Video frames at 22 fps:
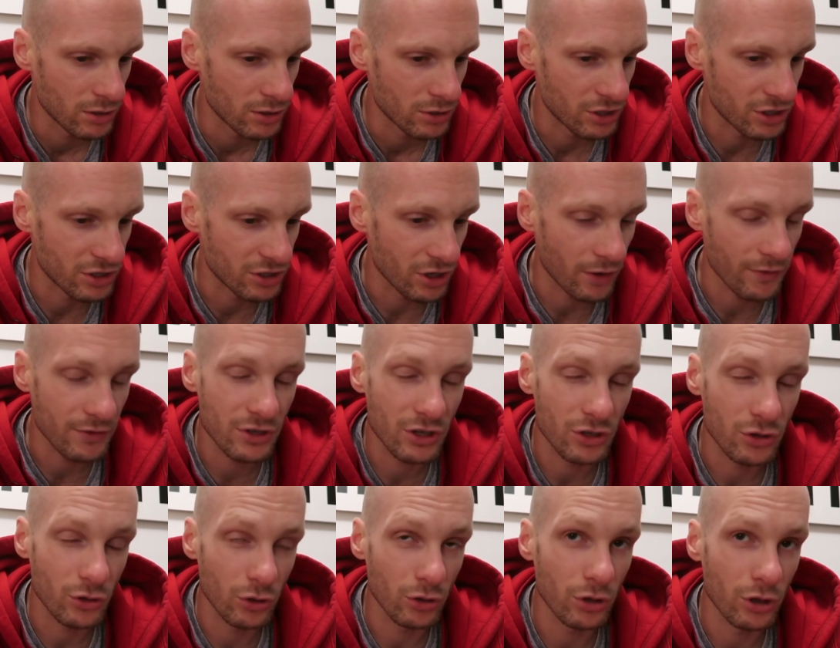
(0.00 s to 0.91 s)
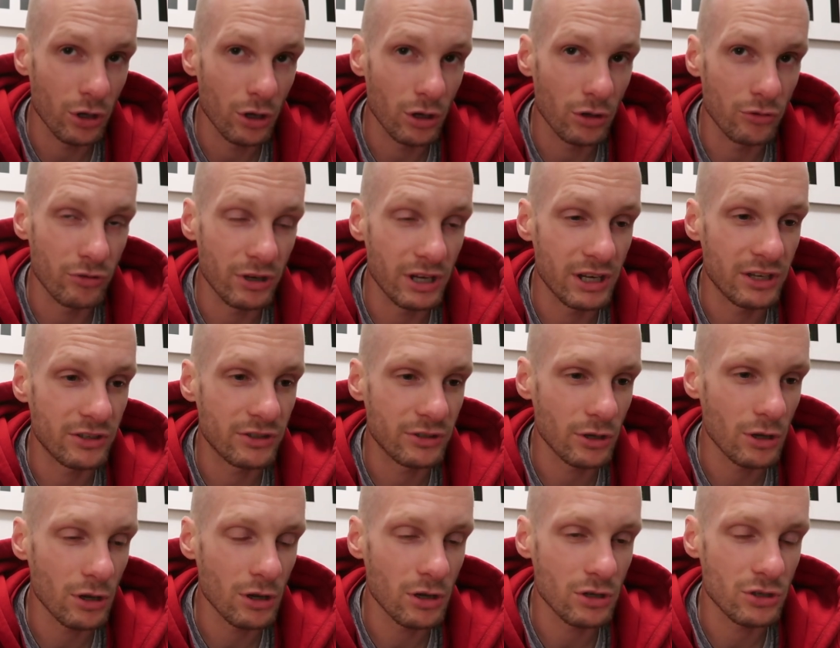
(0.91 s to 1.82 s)
She's obviously done her
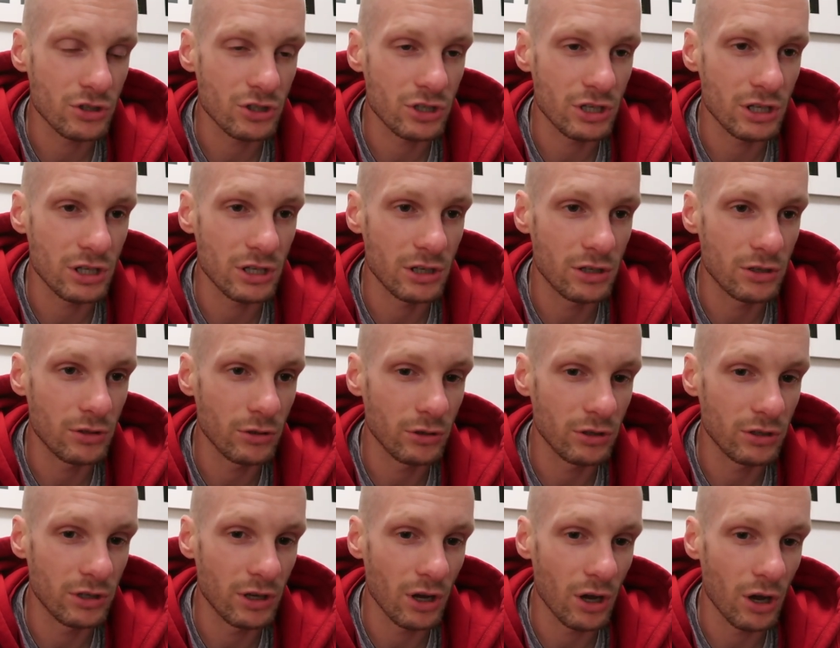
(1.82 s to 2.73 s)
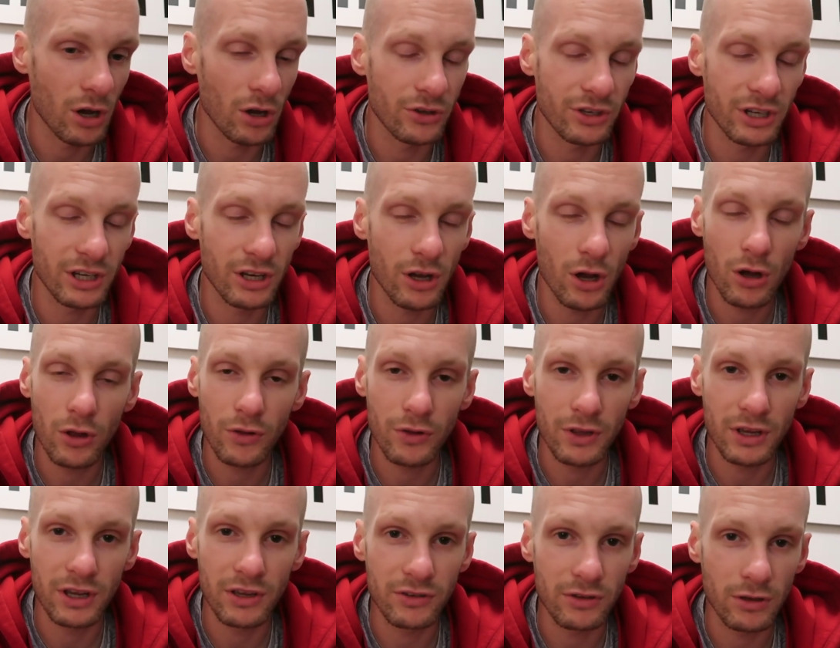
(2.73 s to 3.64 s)
research. She did all
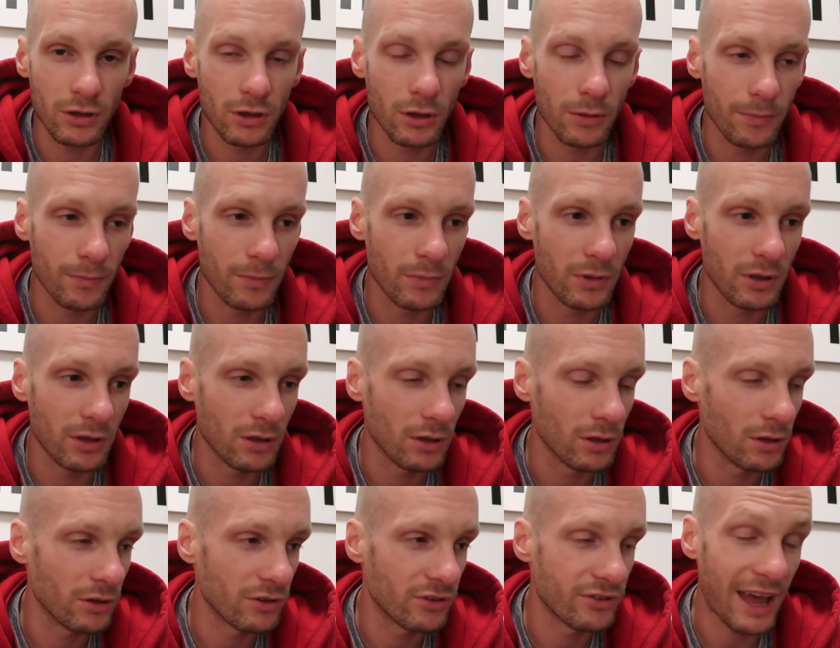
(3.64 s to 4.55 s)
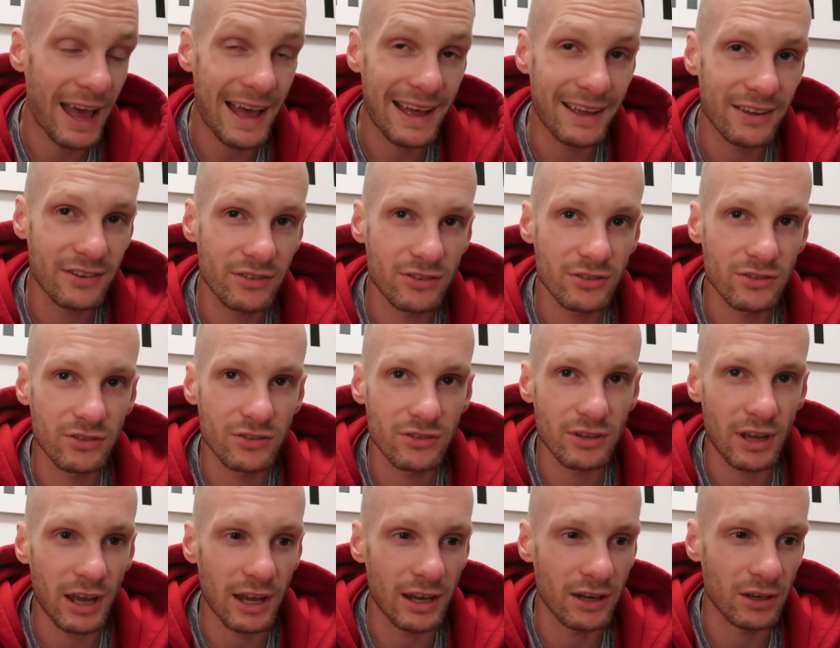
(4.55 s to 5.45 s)
these
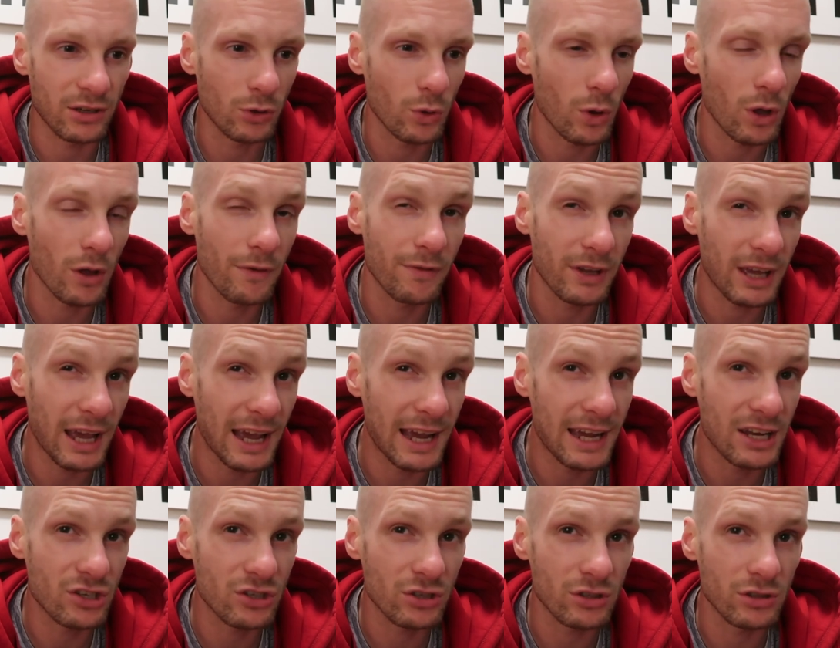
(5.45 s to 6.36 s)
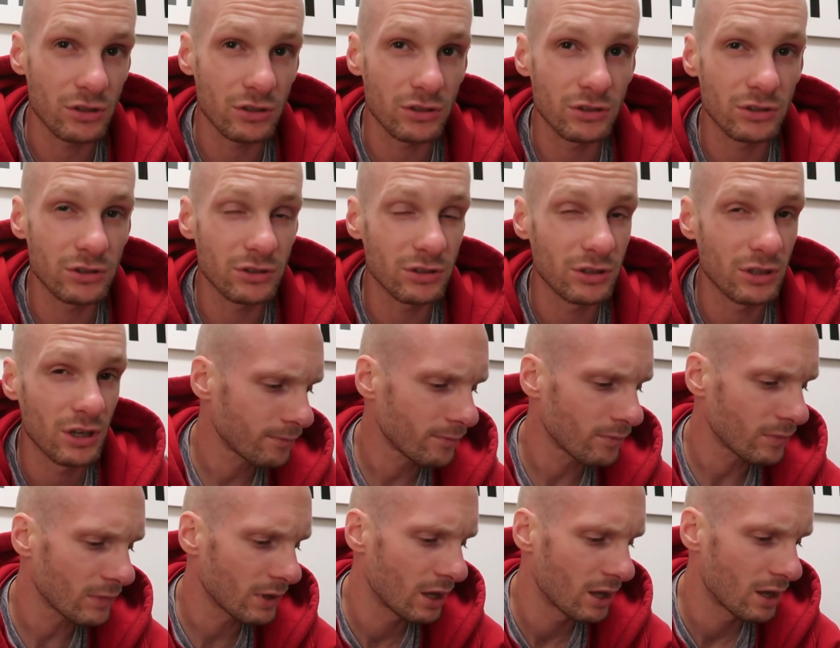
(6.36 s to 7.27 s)
tests and qualifications,
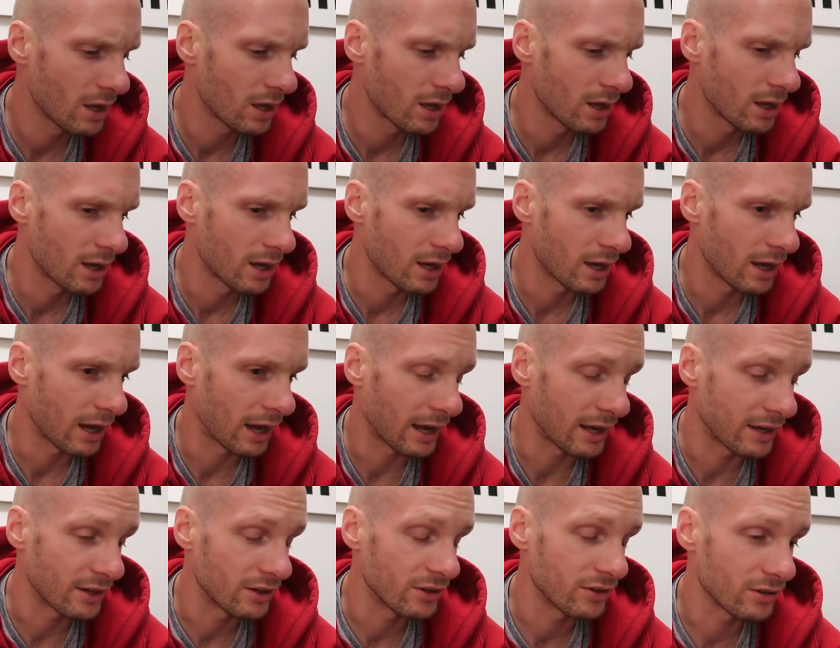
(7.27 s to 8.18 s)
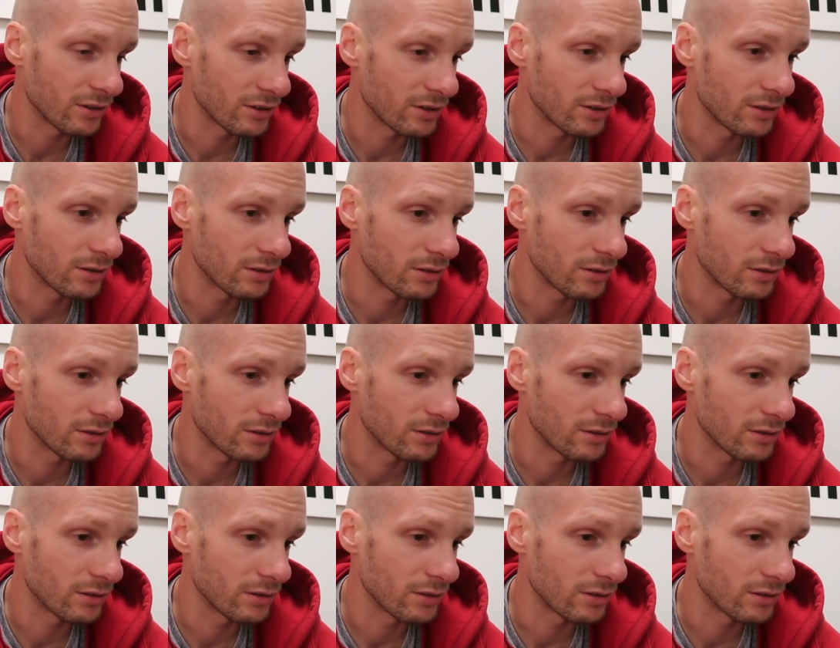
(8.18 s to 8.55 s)
and